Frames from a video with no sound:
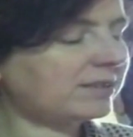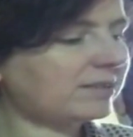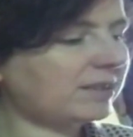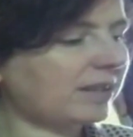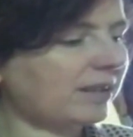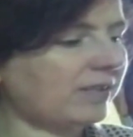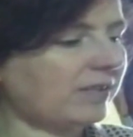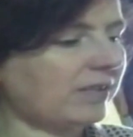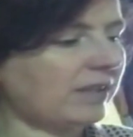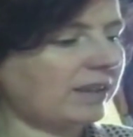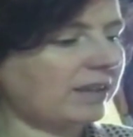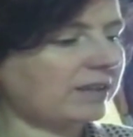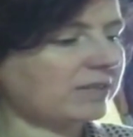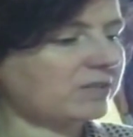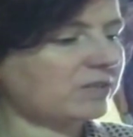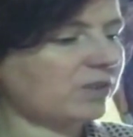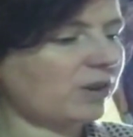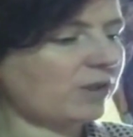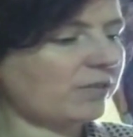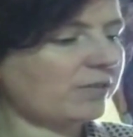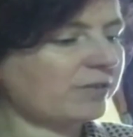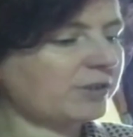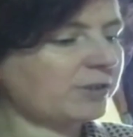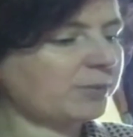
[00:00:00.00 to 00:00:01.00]
the
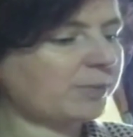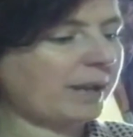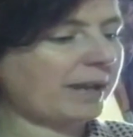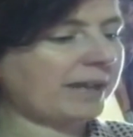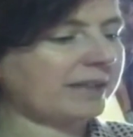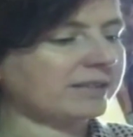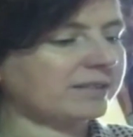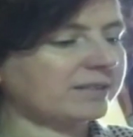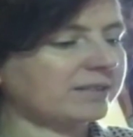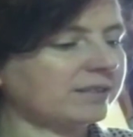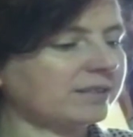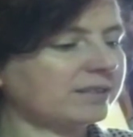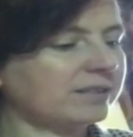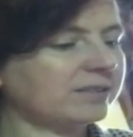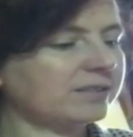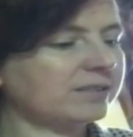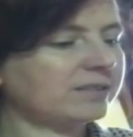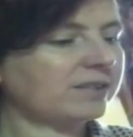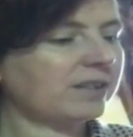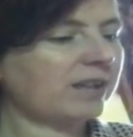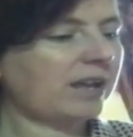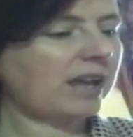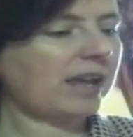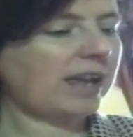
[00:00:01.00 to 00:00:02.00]
starfish
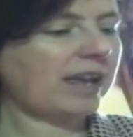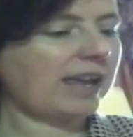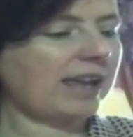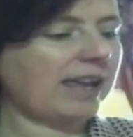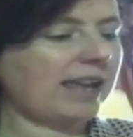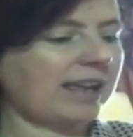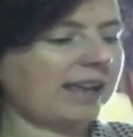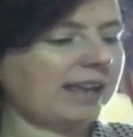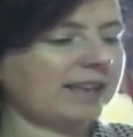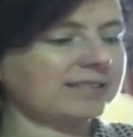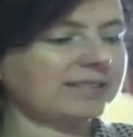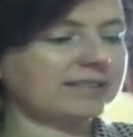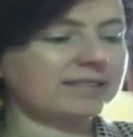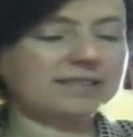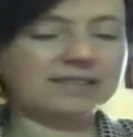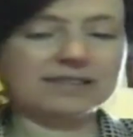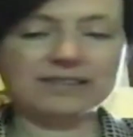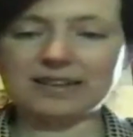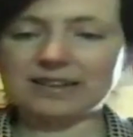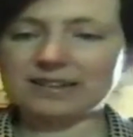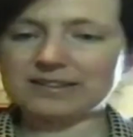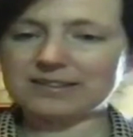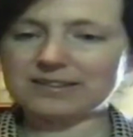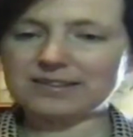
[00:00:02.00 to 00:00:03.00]
pendant, is
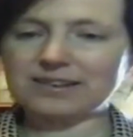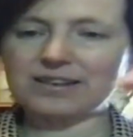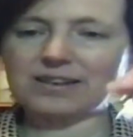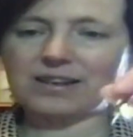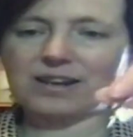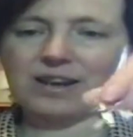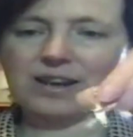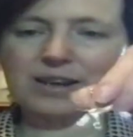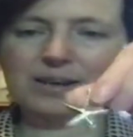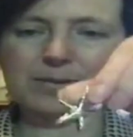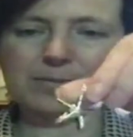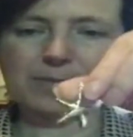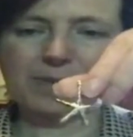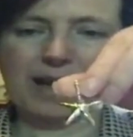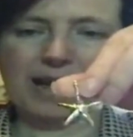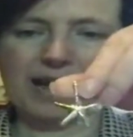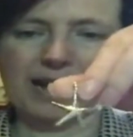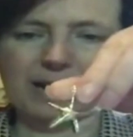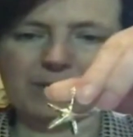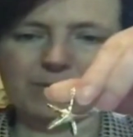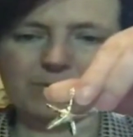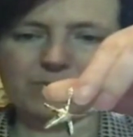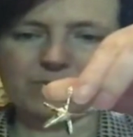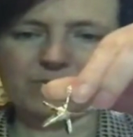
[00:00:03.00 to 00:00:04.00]

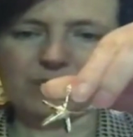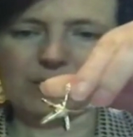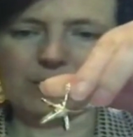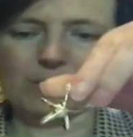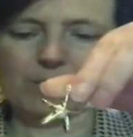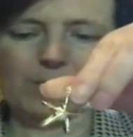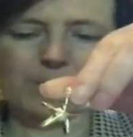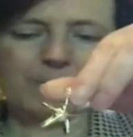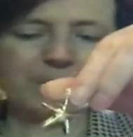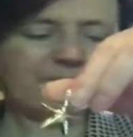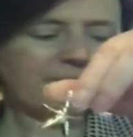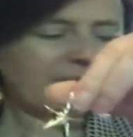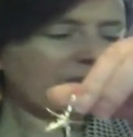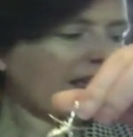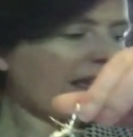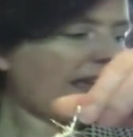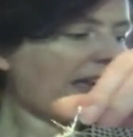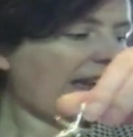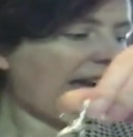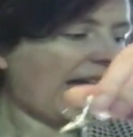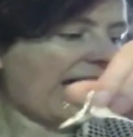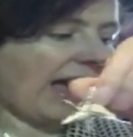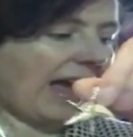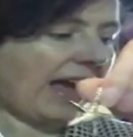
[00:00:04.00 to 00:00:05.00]
£69, that one,
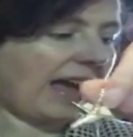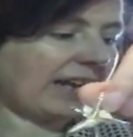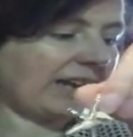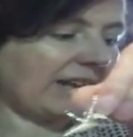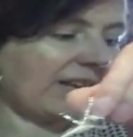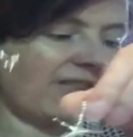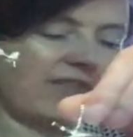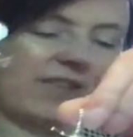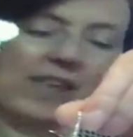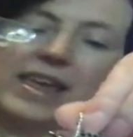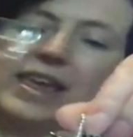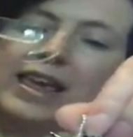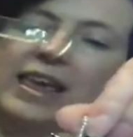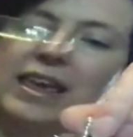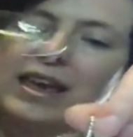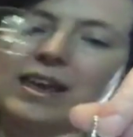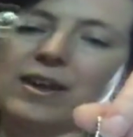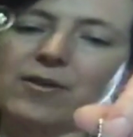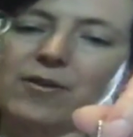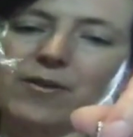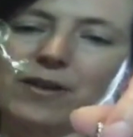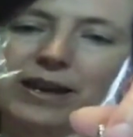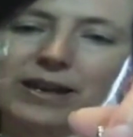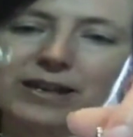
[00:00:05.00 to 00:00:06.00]
and the
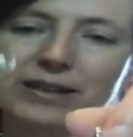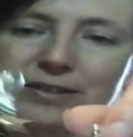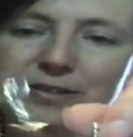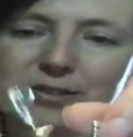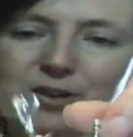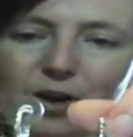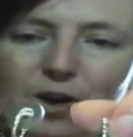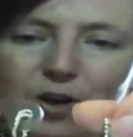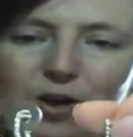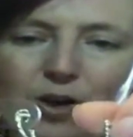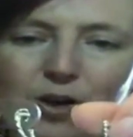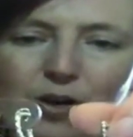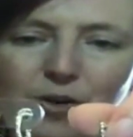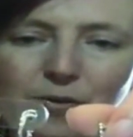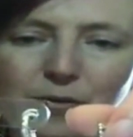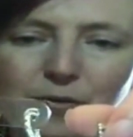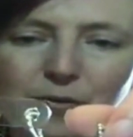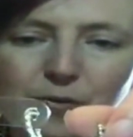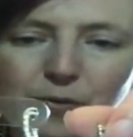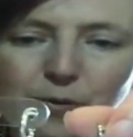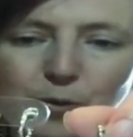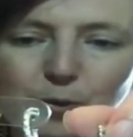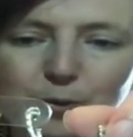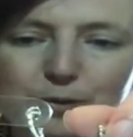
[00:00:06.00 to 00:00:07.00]
earrings are
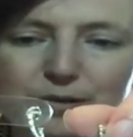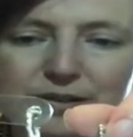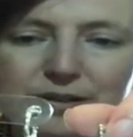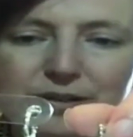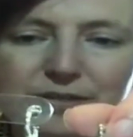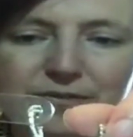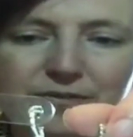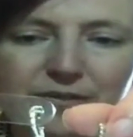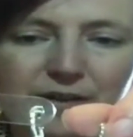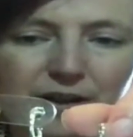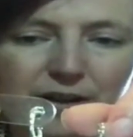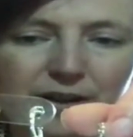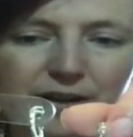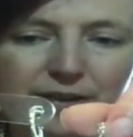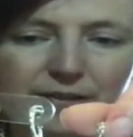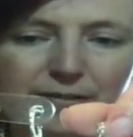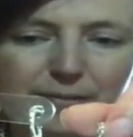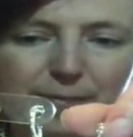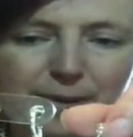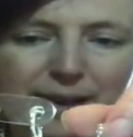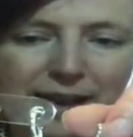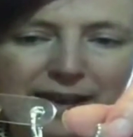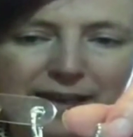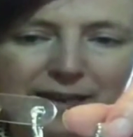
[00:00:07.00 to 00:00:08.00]
£45,
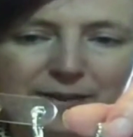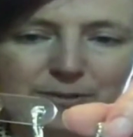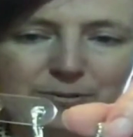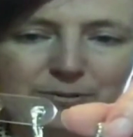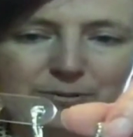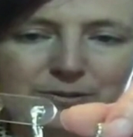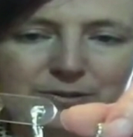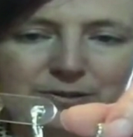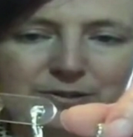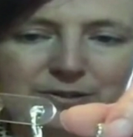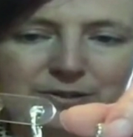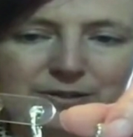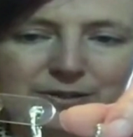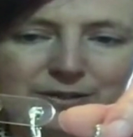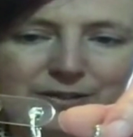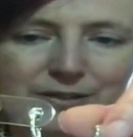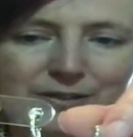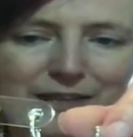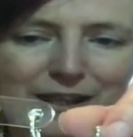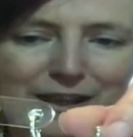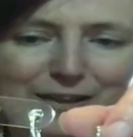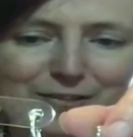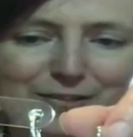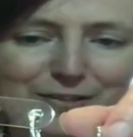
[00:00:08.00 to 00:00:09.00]

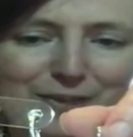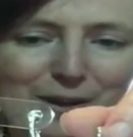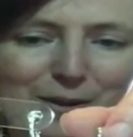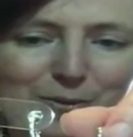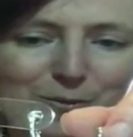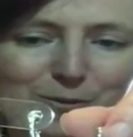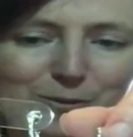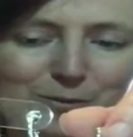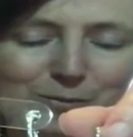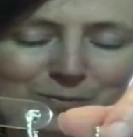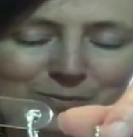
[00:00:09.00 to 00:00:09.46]
and that's that one.